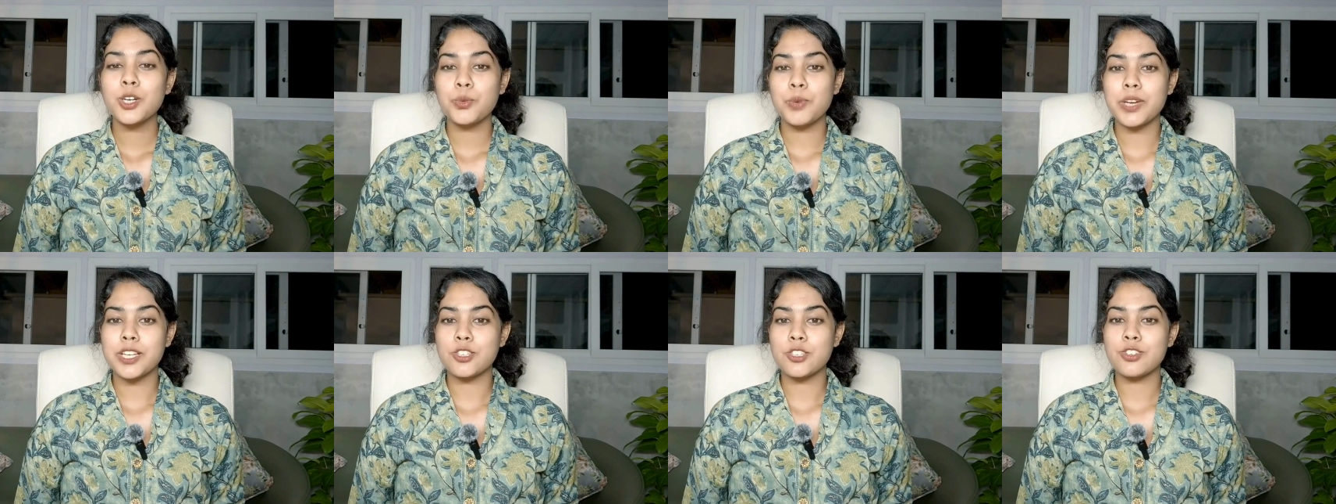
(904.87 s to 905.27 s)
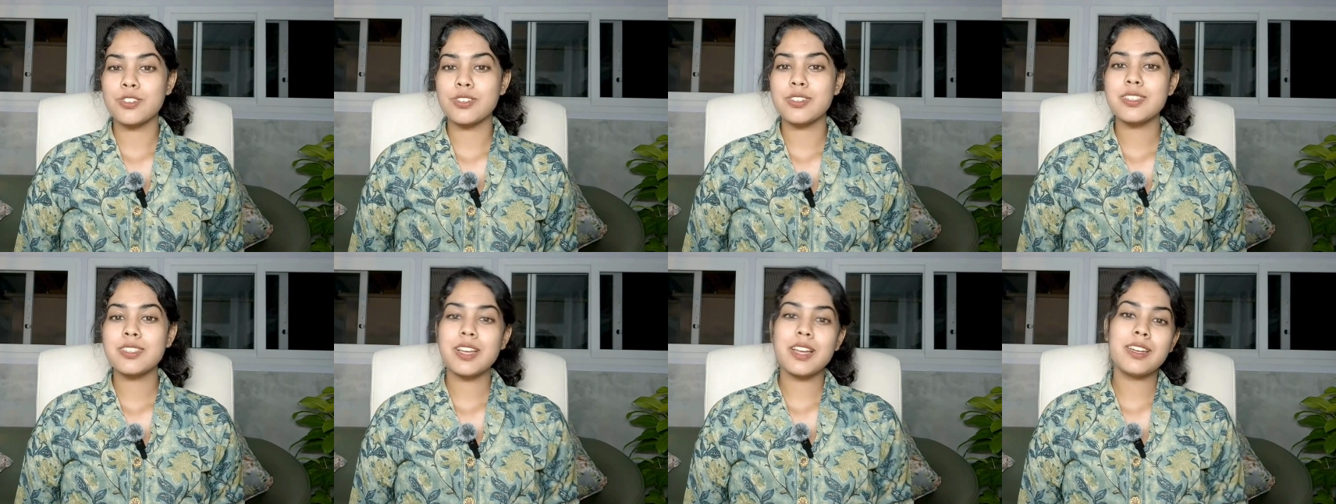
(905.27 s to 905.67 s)

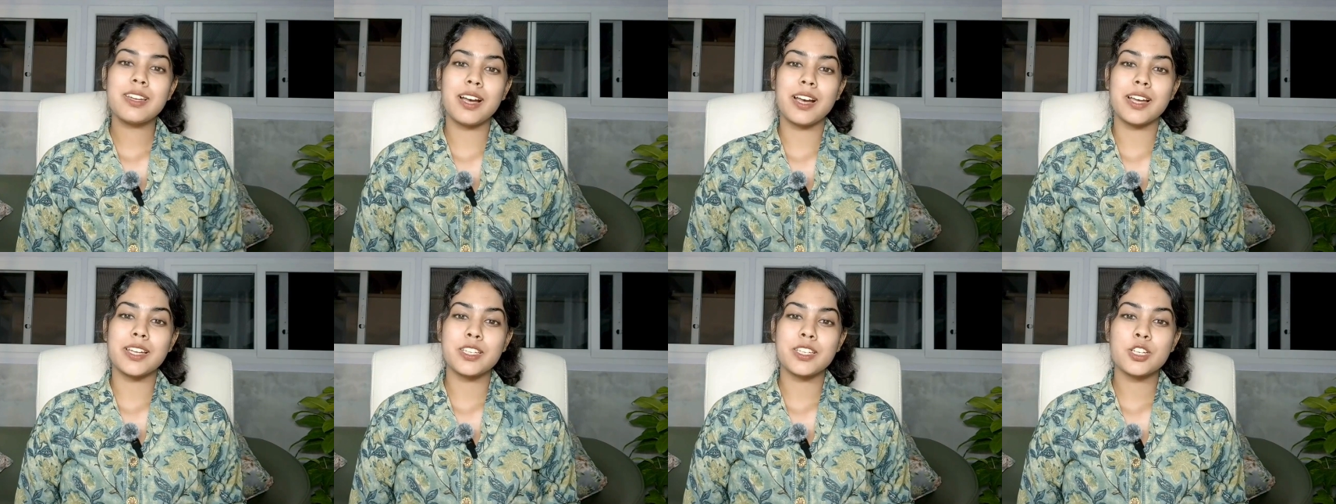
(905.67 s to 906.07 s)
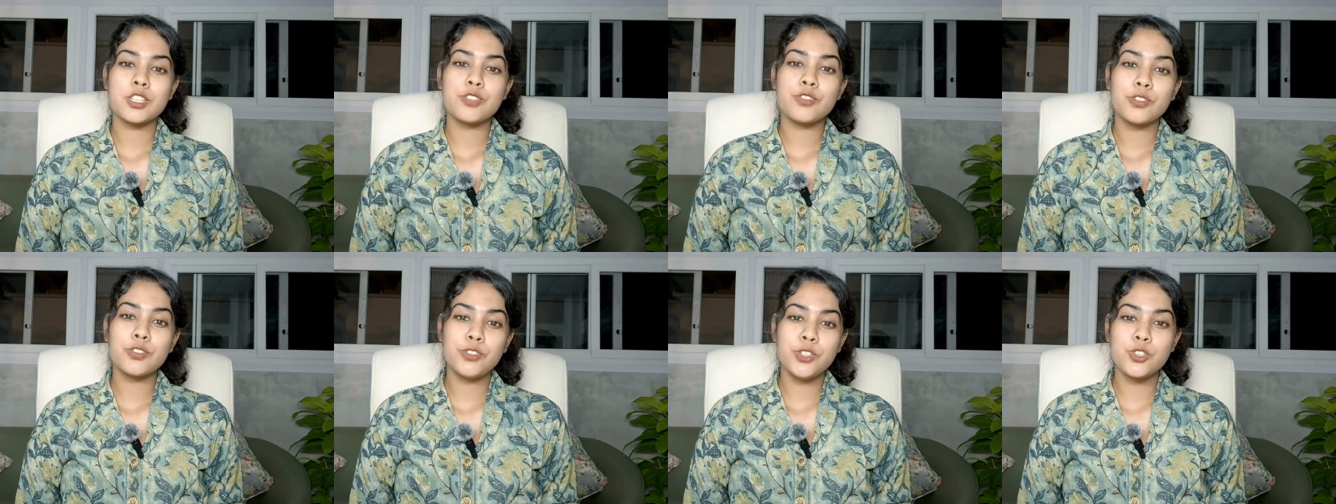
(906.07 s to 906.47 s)
questions, and ideas
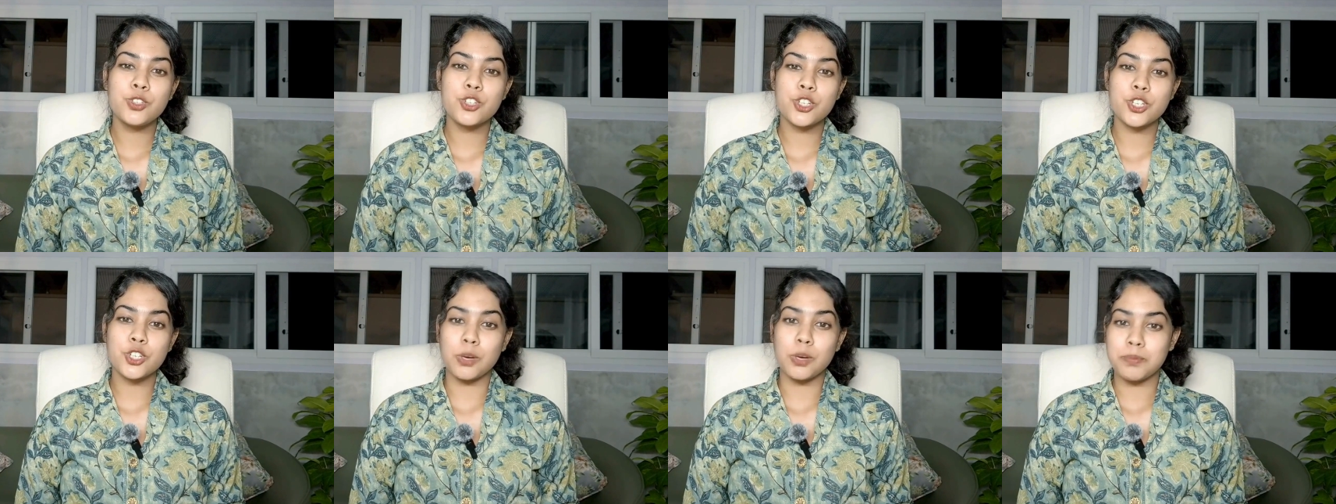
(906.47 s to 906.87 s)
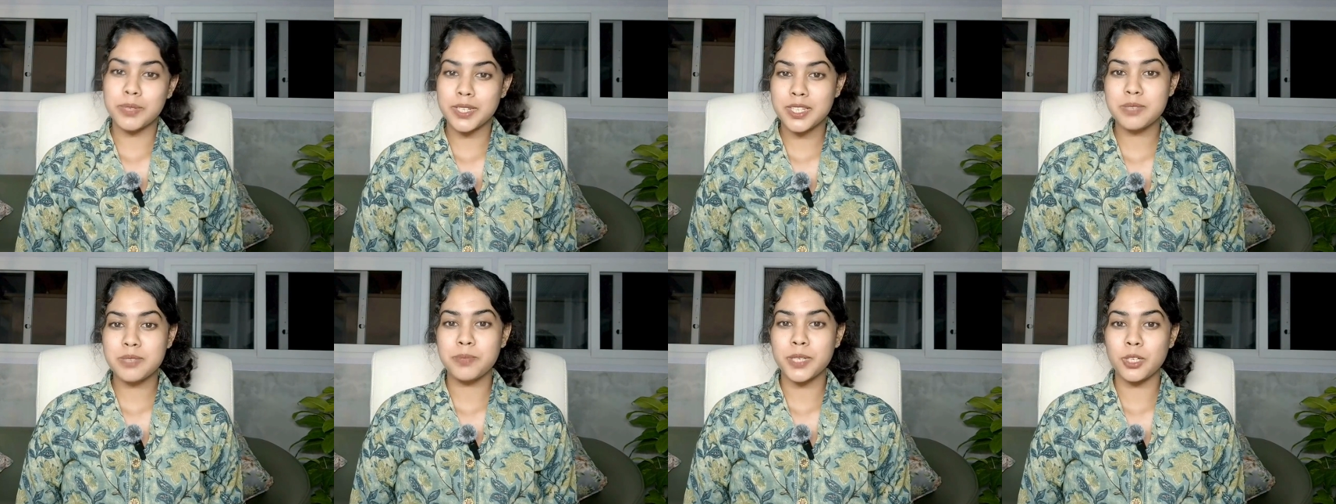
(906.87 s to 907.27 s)
for future
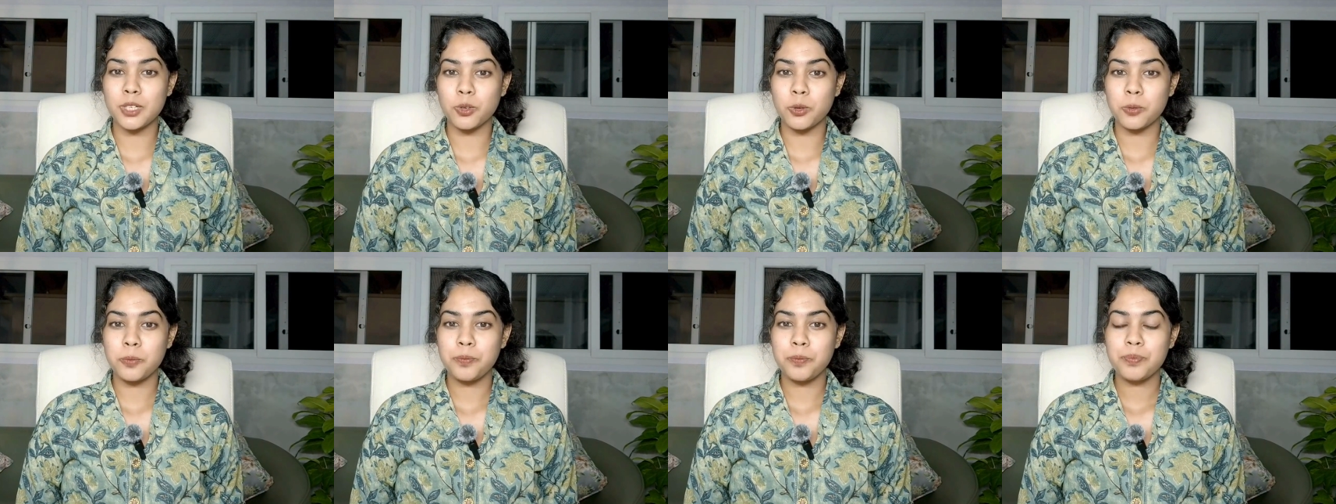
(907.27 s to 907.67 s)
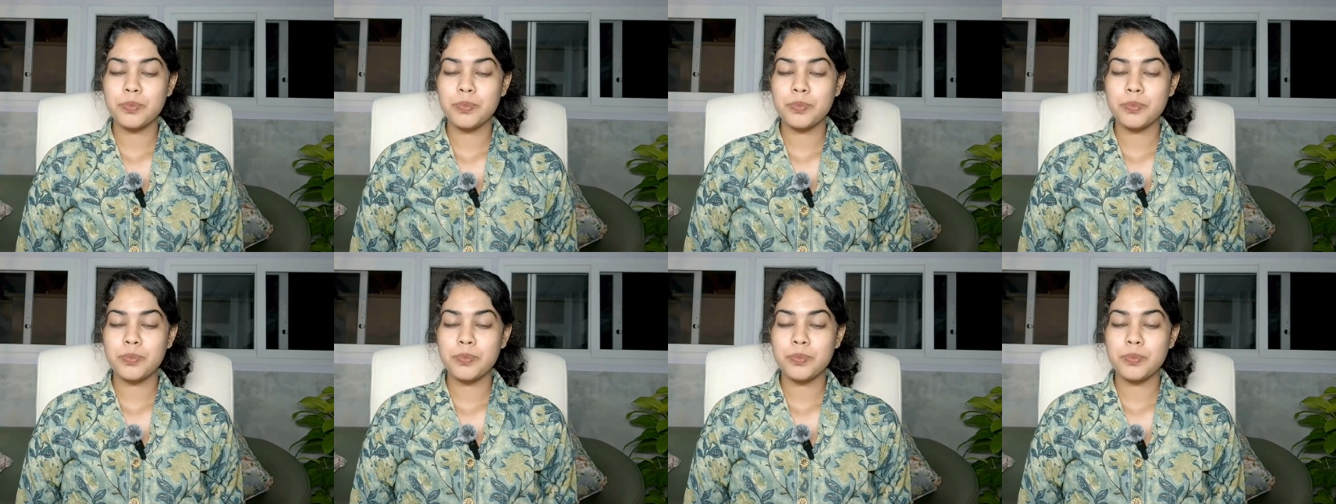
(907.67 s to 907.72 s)
topics below.